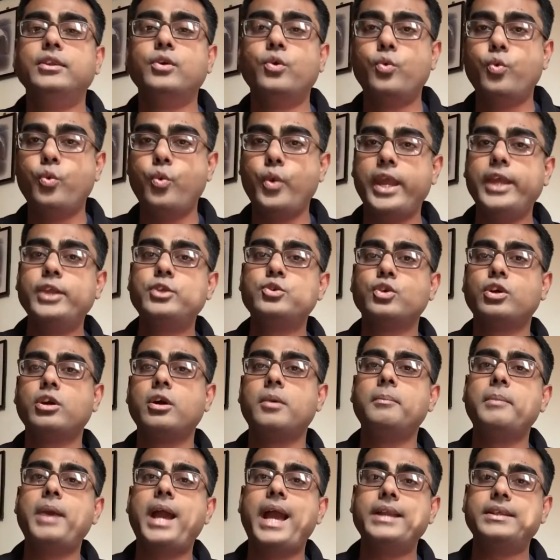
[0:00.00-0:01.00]
the way to
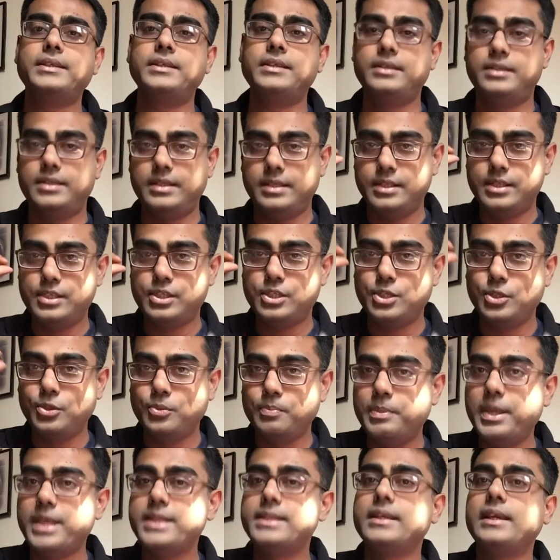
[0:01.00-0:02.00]
combat it is to
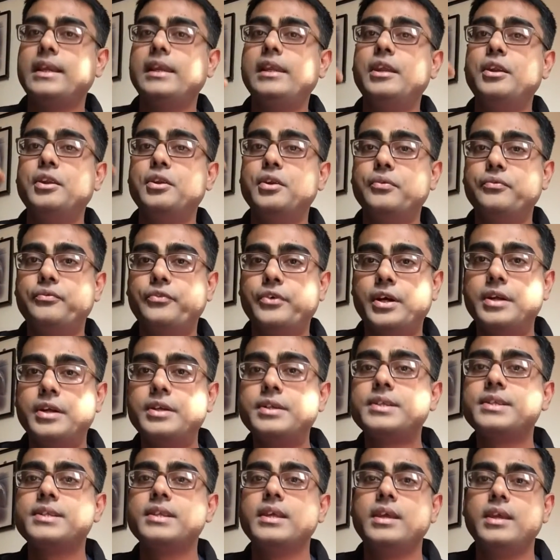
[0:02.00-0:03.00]
basically
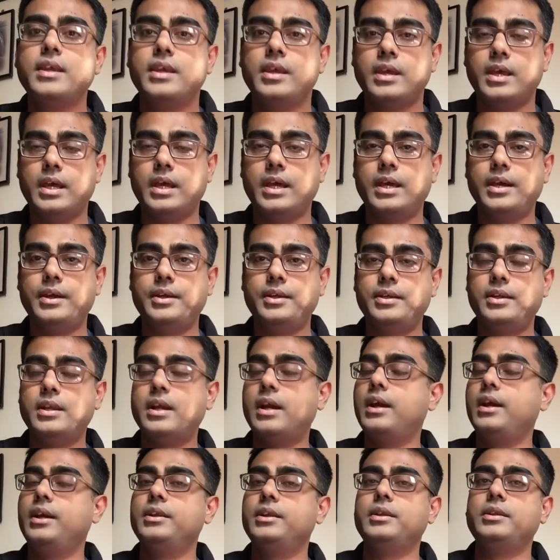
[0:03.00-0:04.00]
reverse
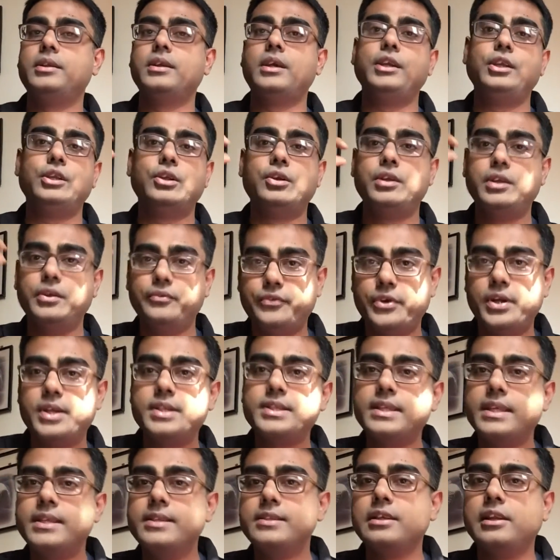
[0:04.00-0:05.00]
reverse
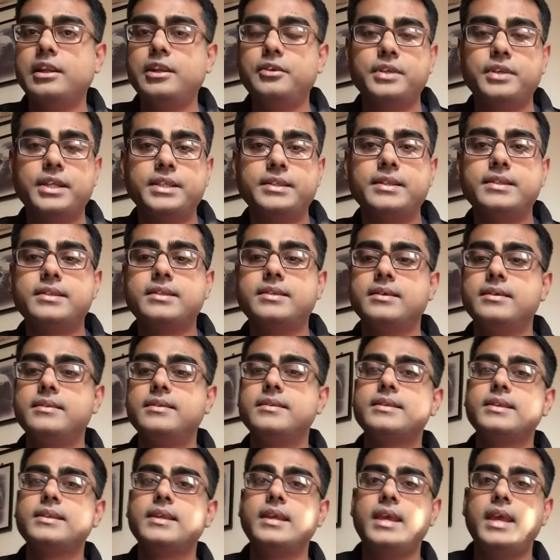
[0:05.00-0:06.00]
the insulin
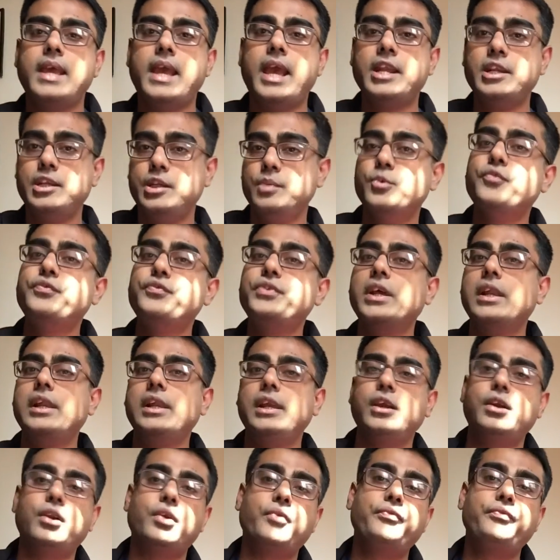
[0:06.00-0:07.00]
resistance and remove the
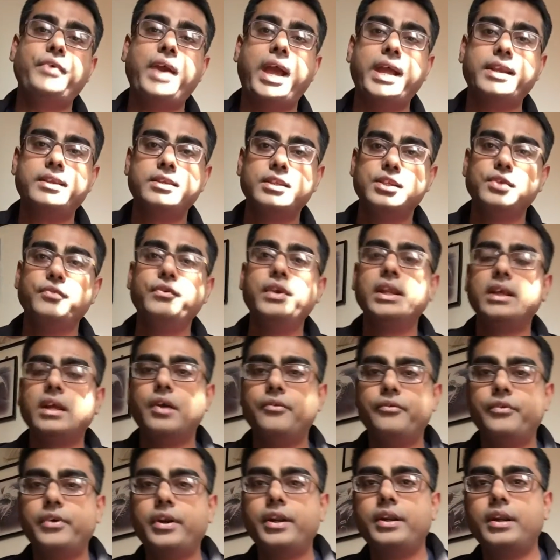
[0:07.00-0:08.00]
layer of fat. So we'll
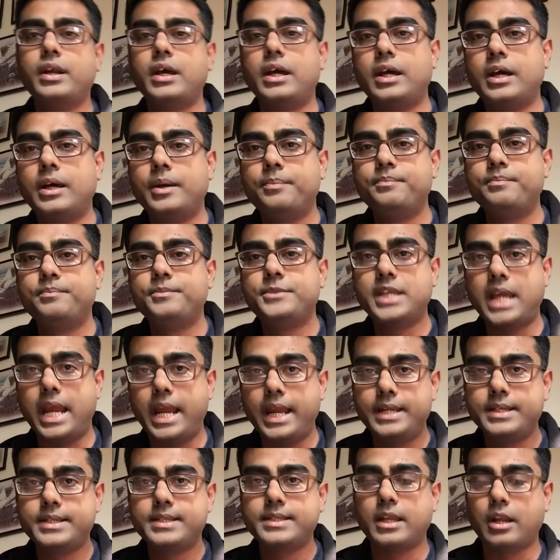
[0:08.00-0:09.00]
cover
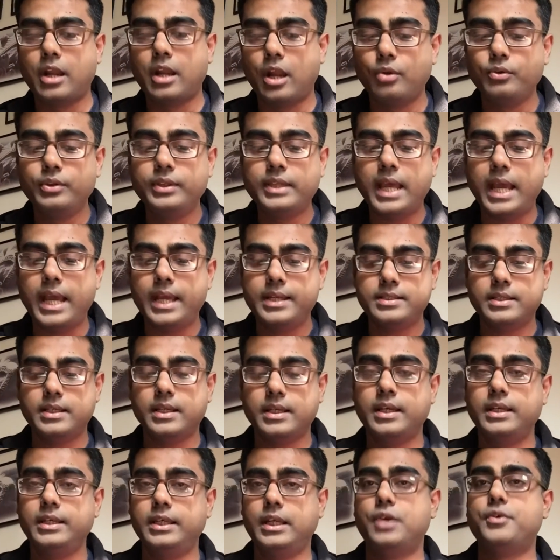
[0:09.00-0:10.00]
diets around that
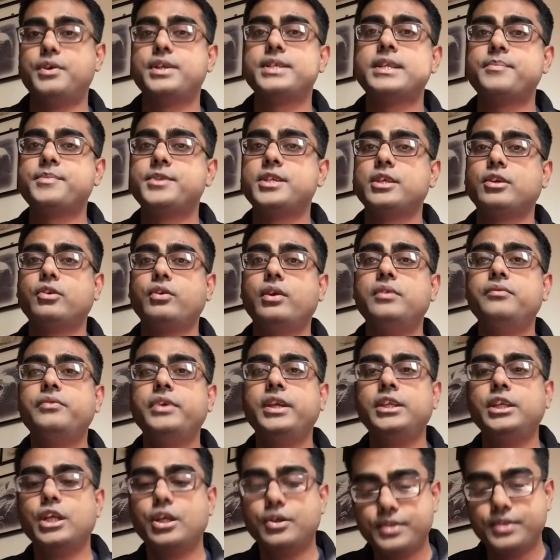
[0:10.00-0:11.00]
in our subsequent
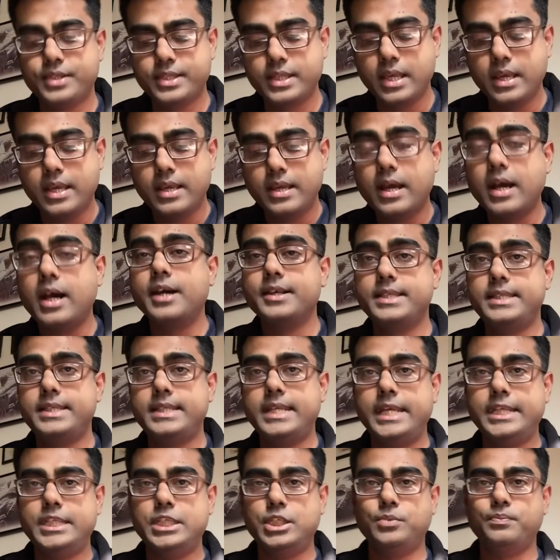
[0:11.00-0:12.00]
videos.
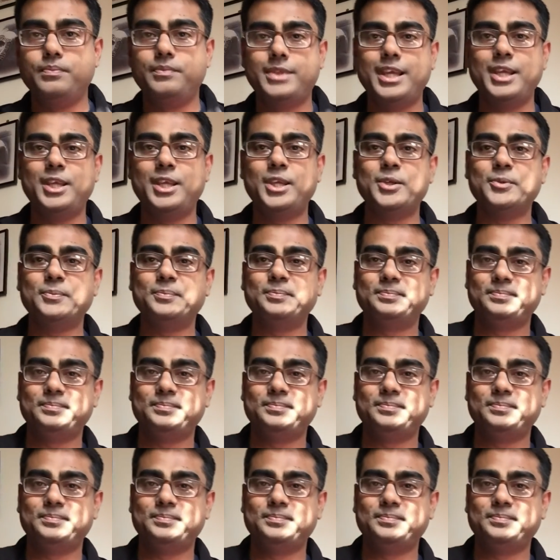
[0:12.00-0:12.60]
Stay tuned. Thank you.